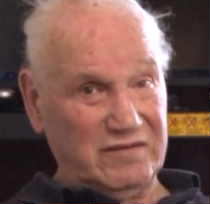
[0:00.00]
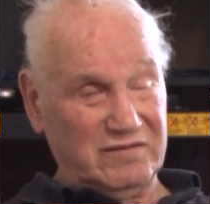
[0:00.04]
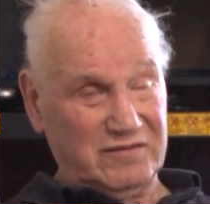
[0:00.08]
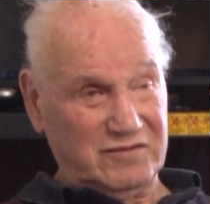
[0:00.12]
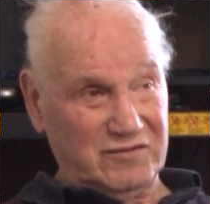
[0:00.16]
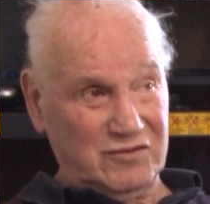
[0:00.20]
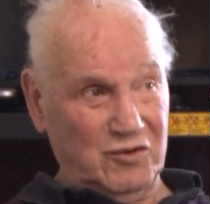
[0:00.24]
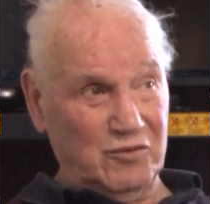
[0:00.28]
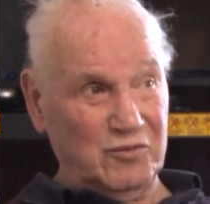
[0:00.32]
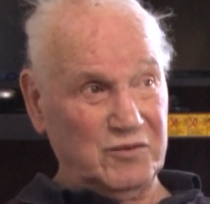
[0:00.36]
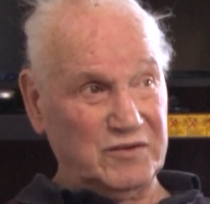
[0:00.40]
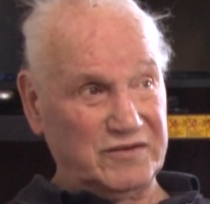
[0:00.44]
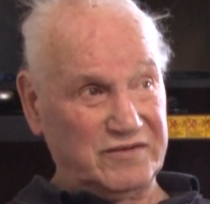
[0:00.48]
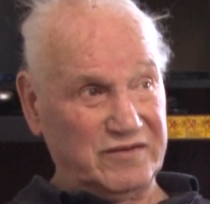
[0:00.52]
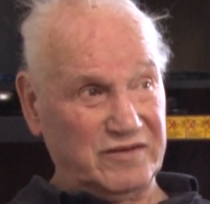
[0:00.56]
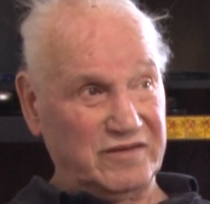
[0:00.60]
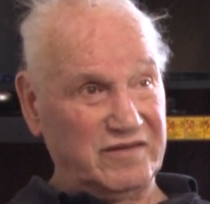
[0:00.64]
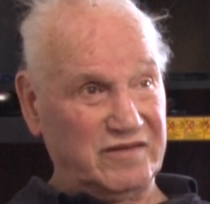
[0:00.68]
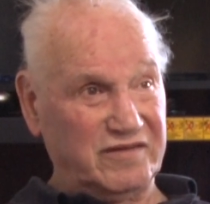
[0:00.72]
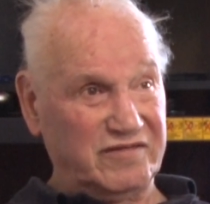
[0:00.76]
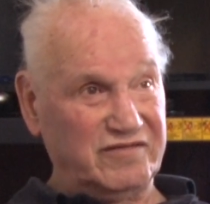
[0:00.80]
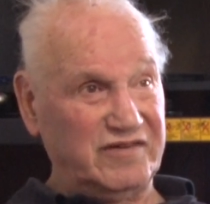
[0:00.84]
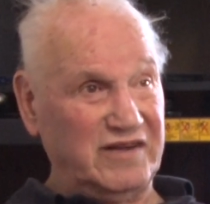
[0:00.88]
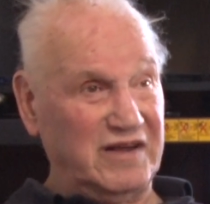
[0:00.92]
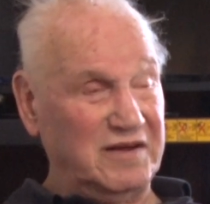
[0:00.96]
go into
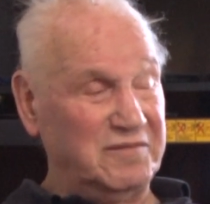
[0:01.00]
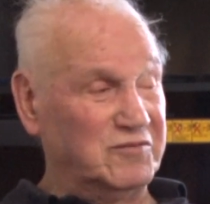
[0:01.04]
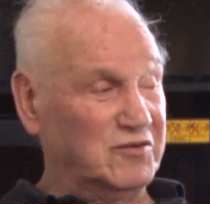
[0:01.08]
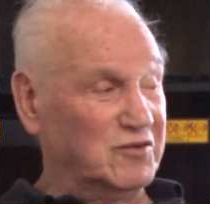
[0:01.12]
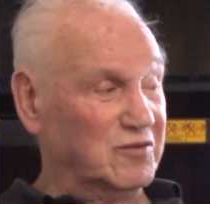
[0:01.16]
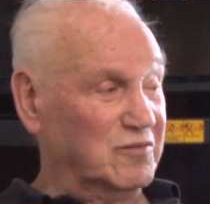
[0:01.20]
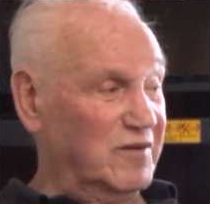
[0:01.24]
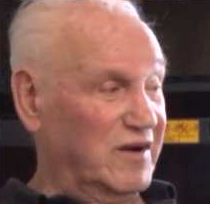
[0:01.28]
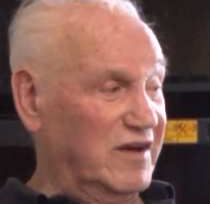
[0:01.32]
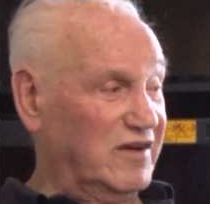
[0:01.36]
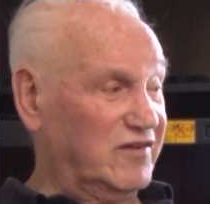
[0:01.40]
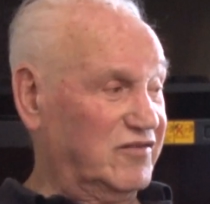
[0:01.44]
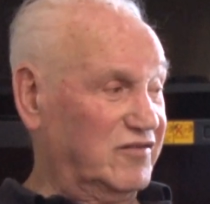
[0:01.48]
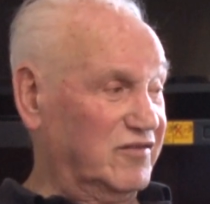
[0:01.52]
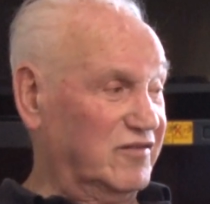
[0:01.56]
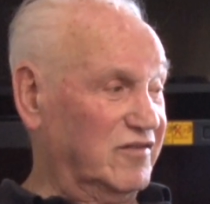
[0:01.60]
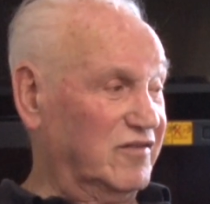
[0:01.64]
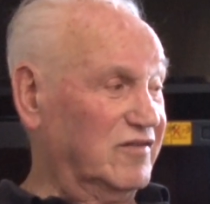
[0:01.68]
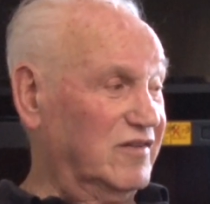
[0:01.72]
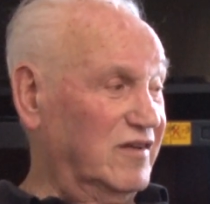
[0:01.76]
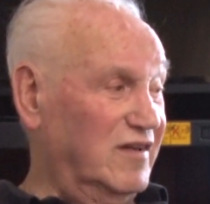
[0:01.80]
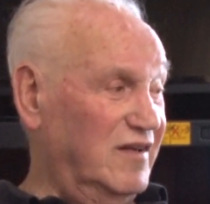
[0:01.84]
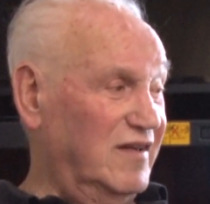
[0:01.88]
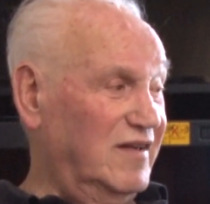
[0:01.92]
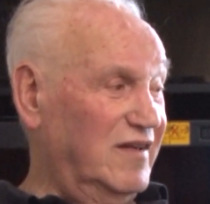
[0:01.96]
the same directions
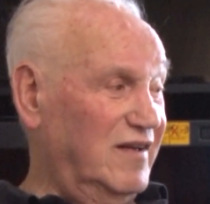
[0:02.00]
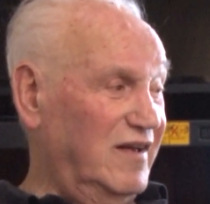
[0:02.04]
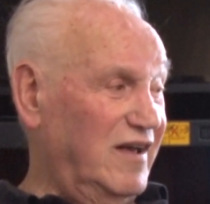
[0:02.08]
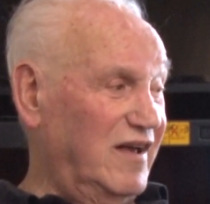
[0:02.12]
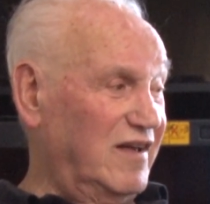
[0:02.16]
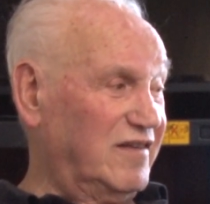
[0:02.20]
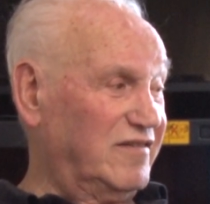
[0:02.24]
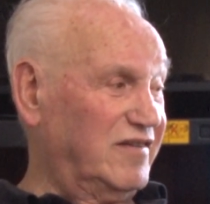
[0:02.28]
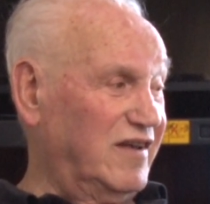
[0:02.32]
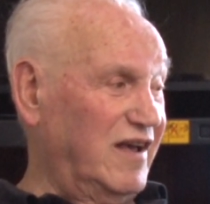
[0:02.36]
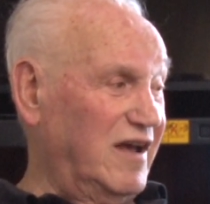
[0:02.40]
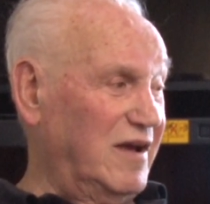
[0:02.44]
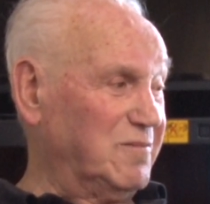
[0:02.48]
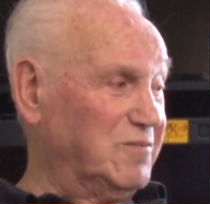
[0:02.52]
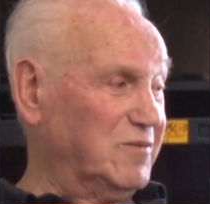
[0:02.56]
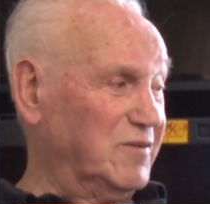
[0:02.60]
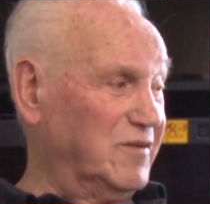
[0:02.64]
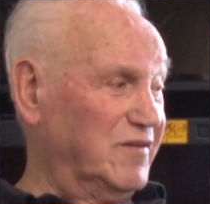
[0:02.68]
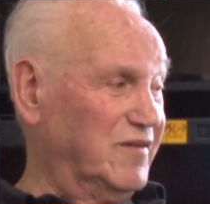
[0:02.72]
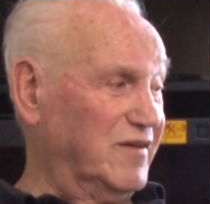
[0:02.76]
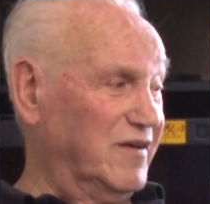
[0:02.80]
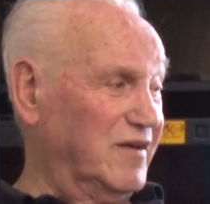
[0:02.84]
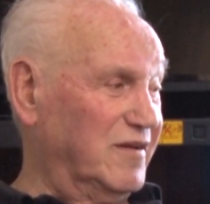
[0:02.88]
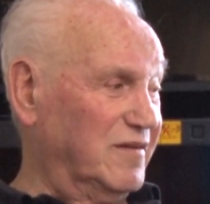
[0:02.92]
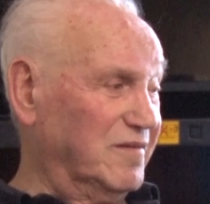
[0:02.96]
as
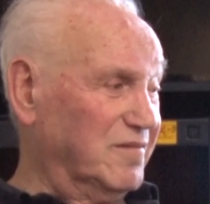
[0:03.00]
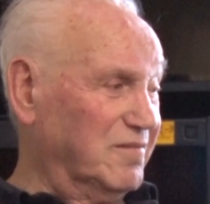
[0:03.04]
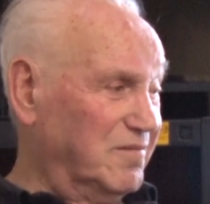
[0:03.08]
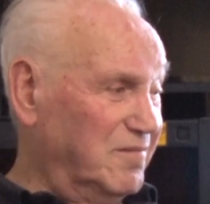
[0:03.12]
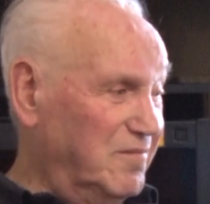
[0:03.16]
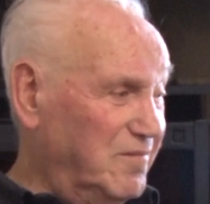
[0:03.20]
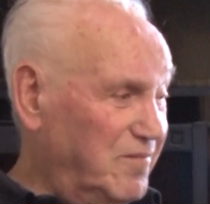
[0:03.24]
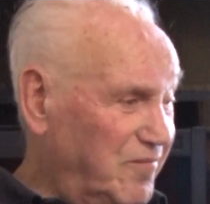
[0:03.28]
happened then.